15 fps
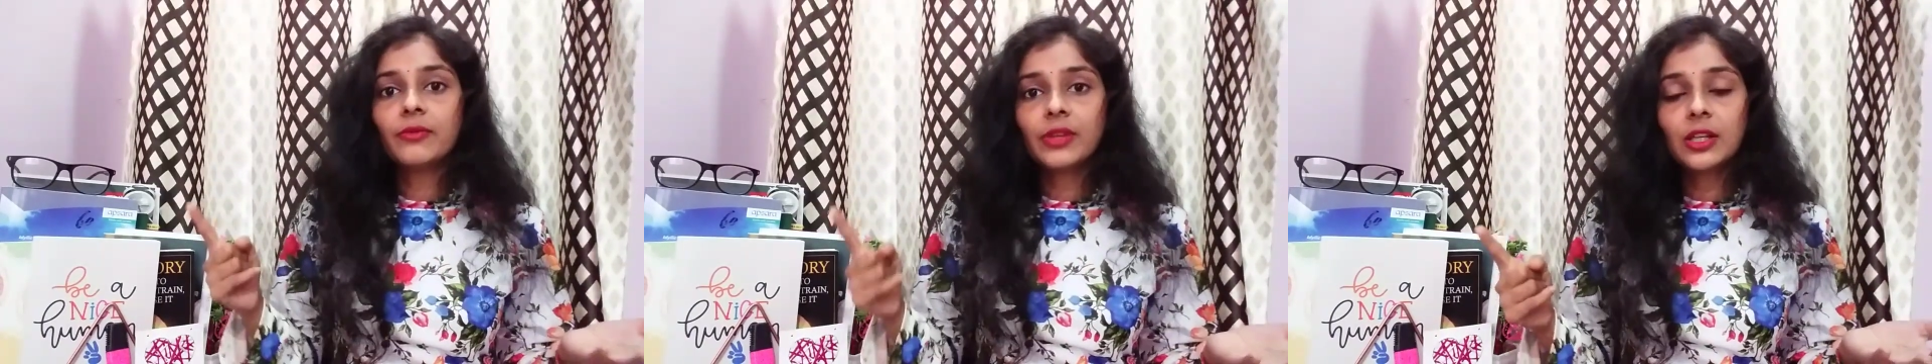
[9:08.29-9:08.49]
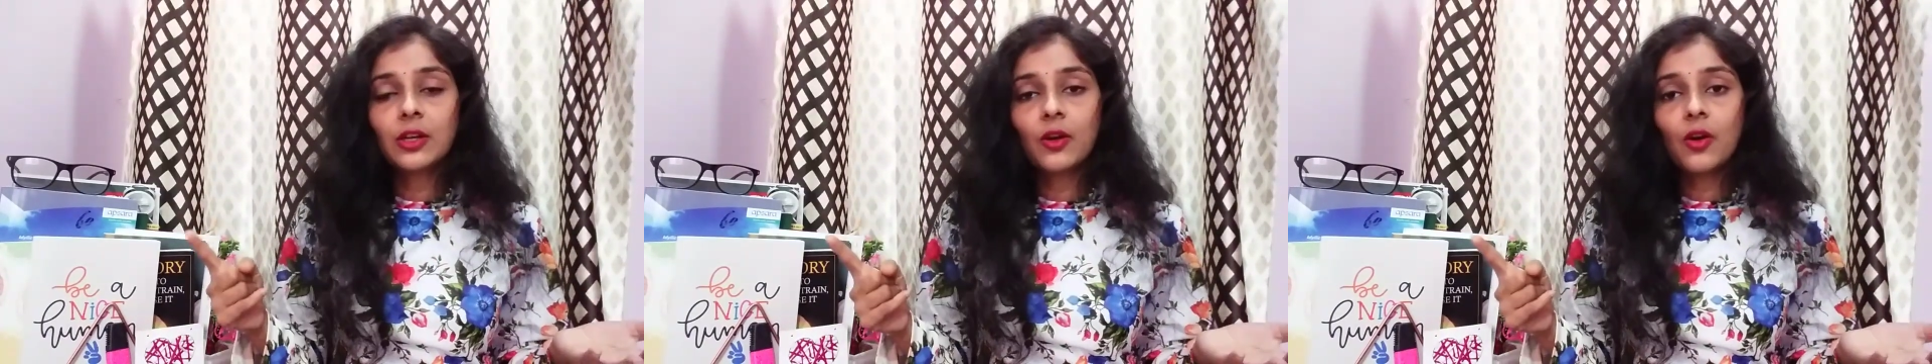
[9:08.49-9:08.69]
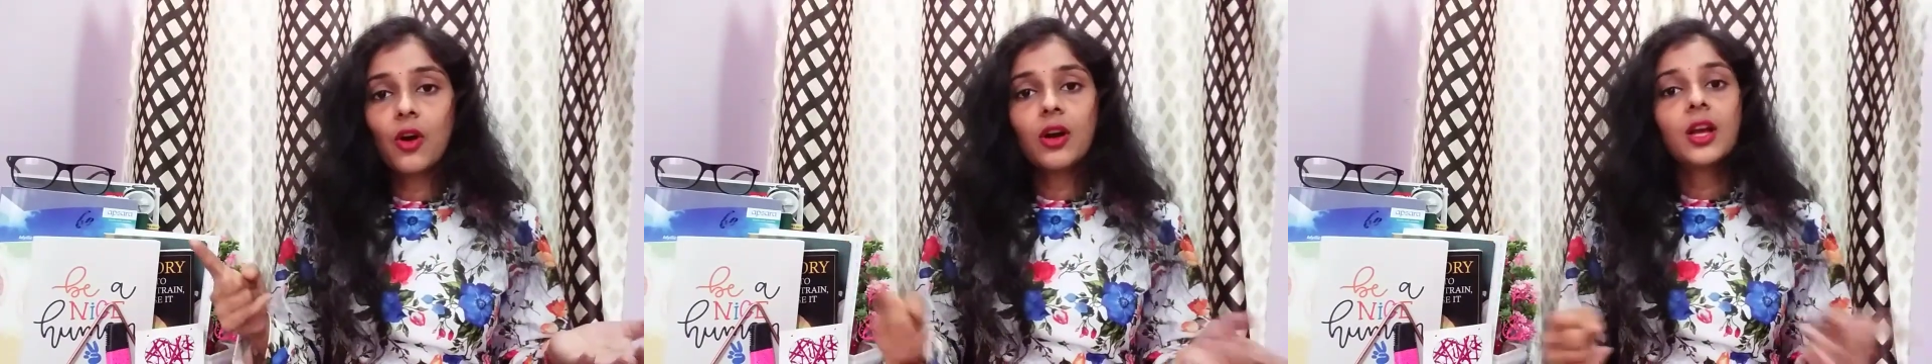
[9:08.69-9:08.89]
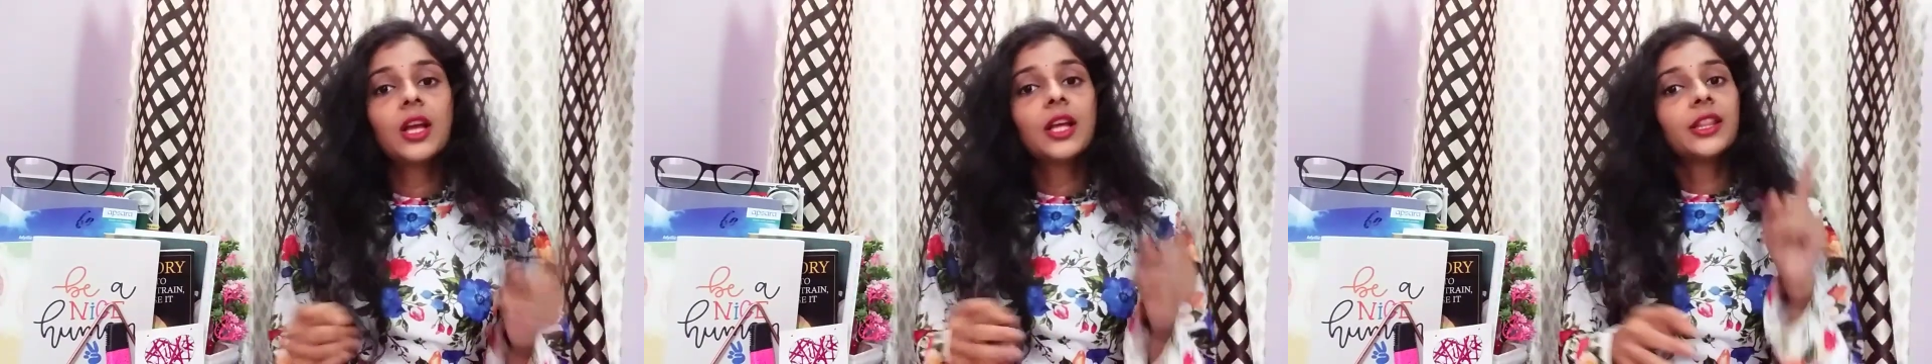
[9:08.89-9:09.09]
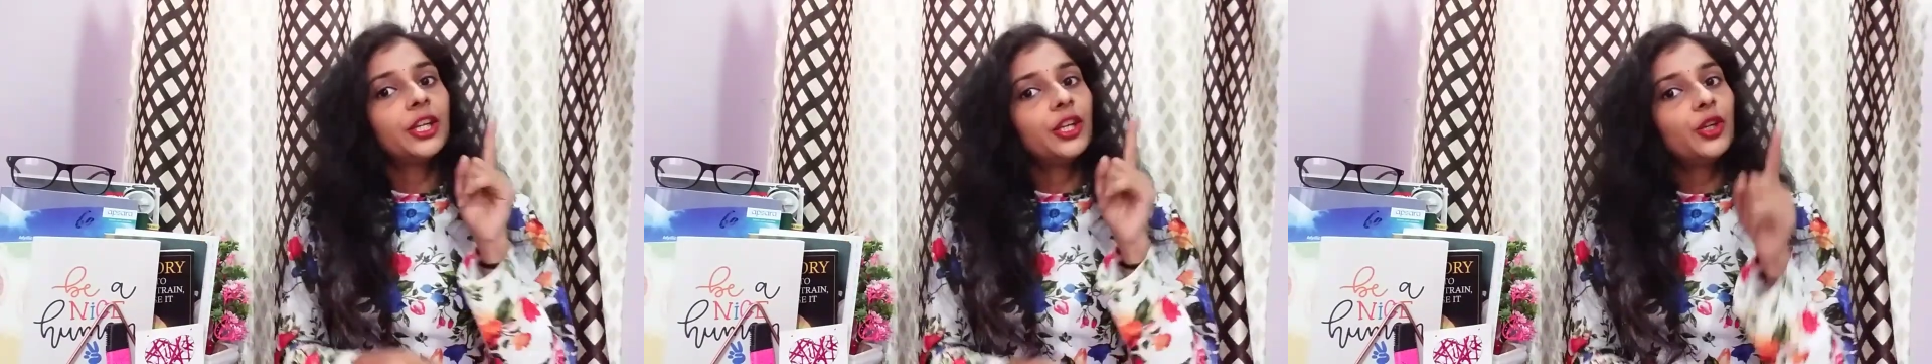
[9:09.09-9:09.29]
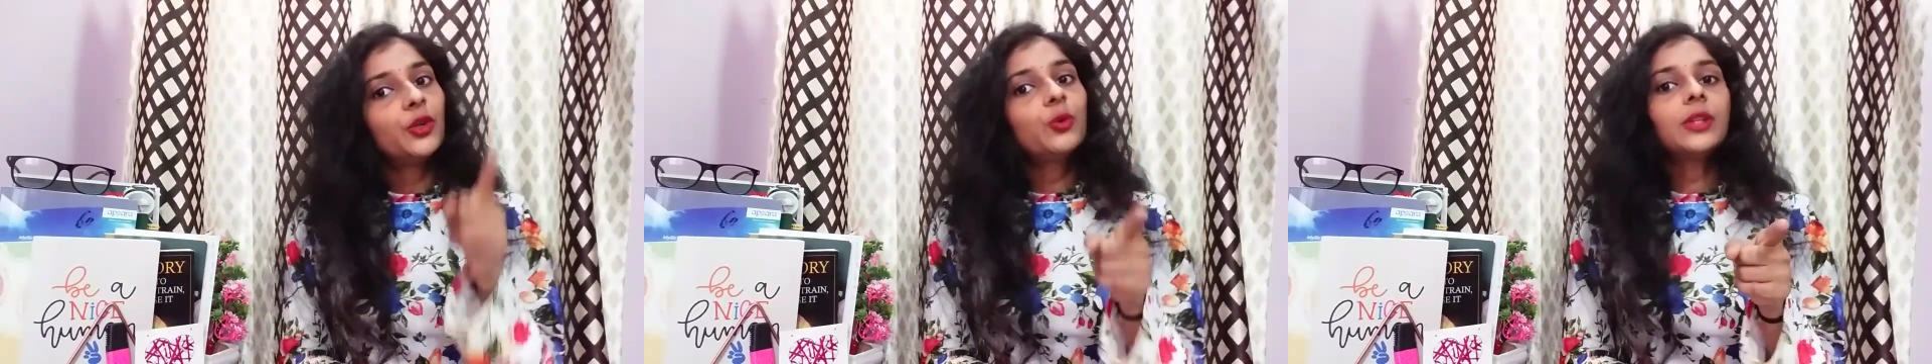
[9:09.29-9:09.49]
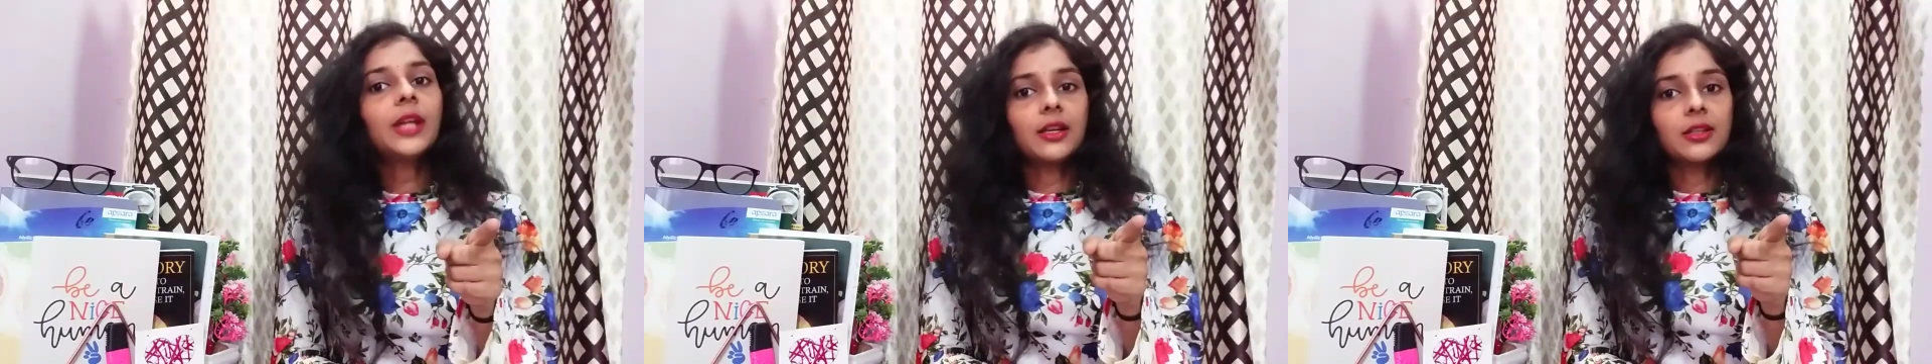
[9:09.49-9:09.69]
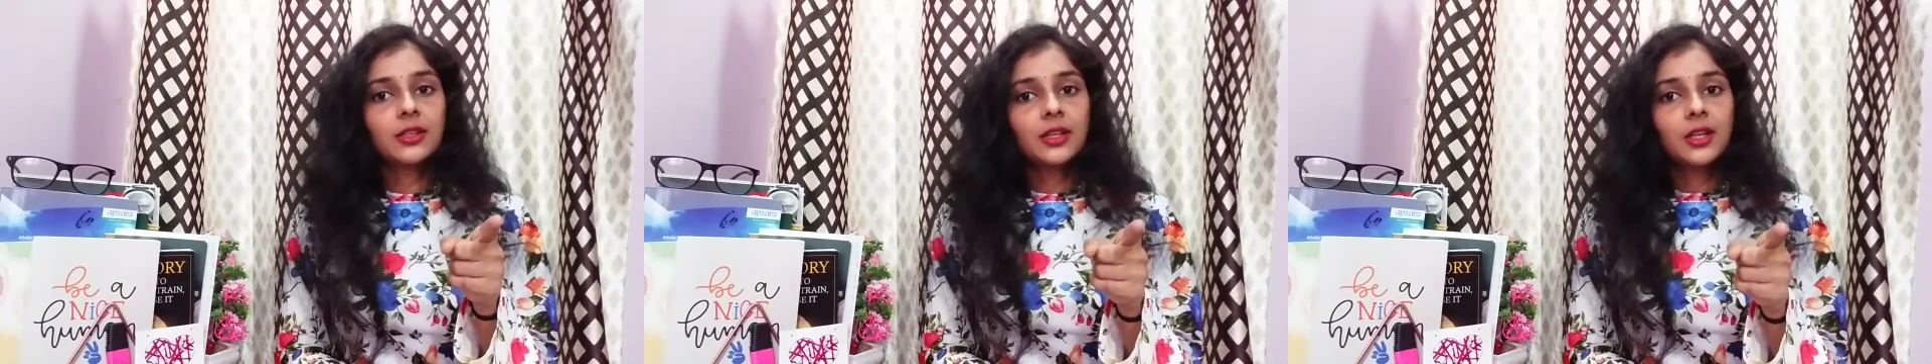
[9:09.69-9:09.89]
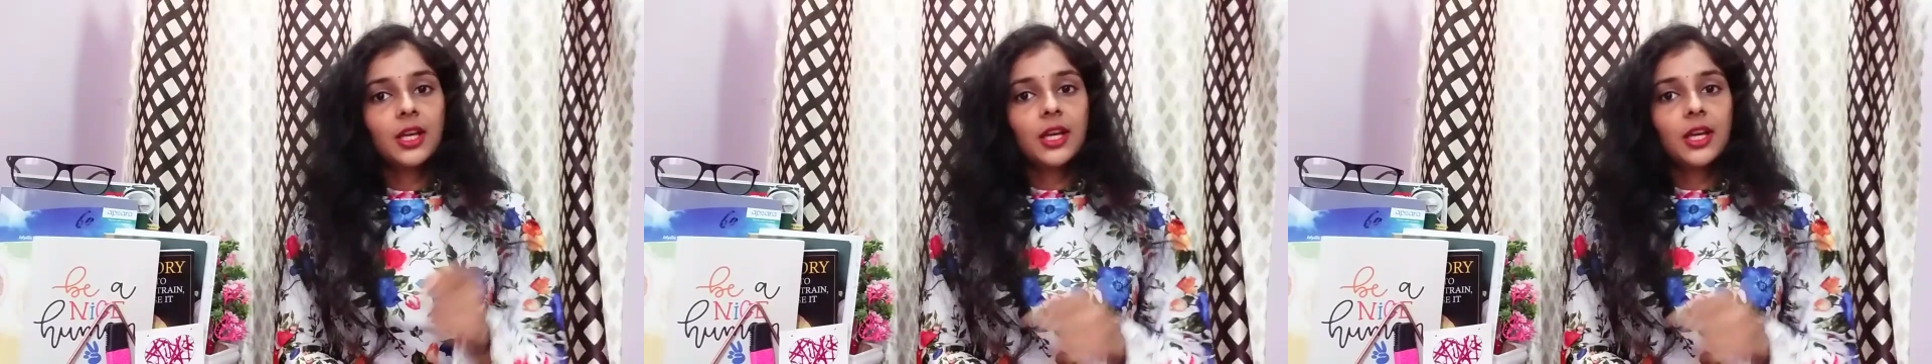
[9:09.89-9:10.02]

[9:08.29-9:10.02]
week long, then do that.